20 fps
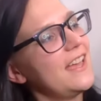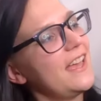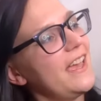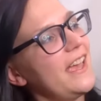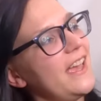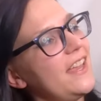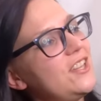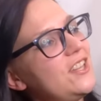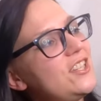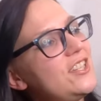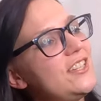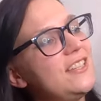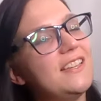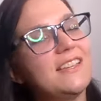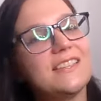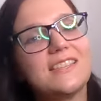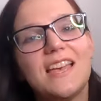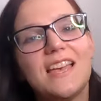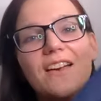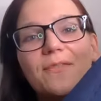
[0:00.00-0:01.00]
And she
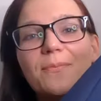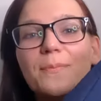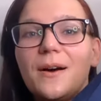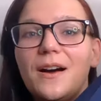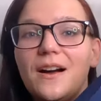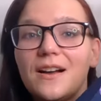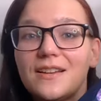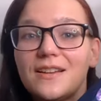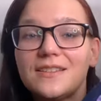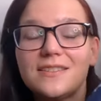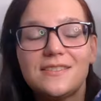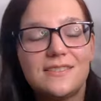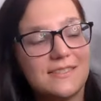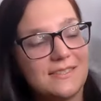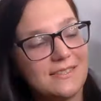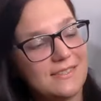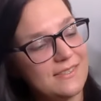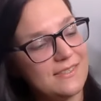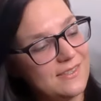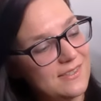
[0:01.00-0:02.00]
does have
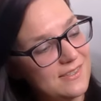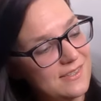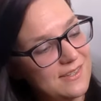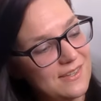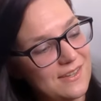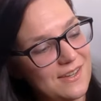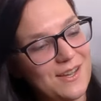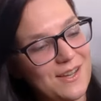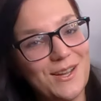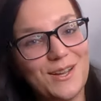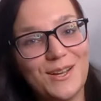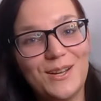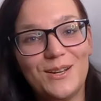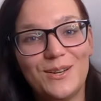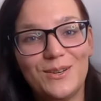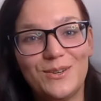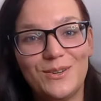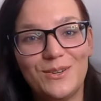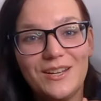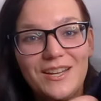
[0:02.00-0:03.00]
pockets.
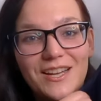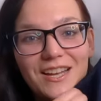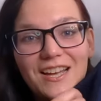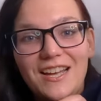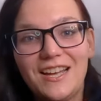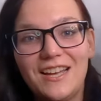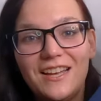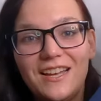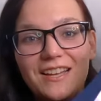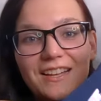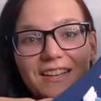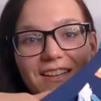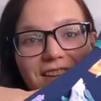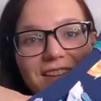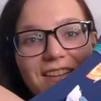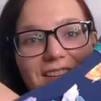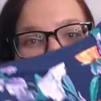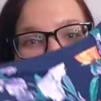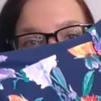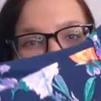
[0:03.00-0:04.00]
So
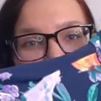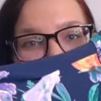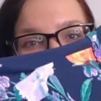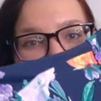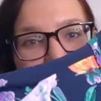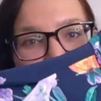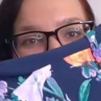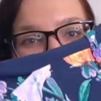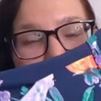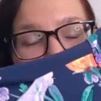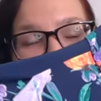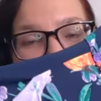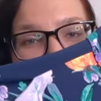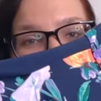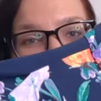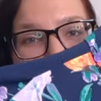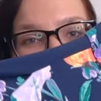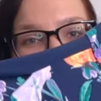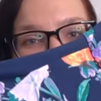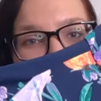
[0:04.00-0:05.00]
if you're a
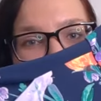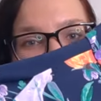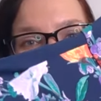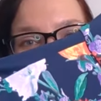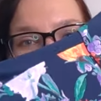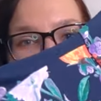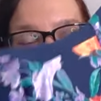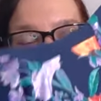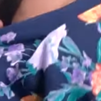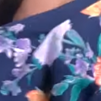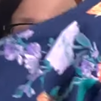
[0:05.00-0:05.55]
woman who likes to wear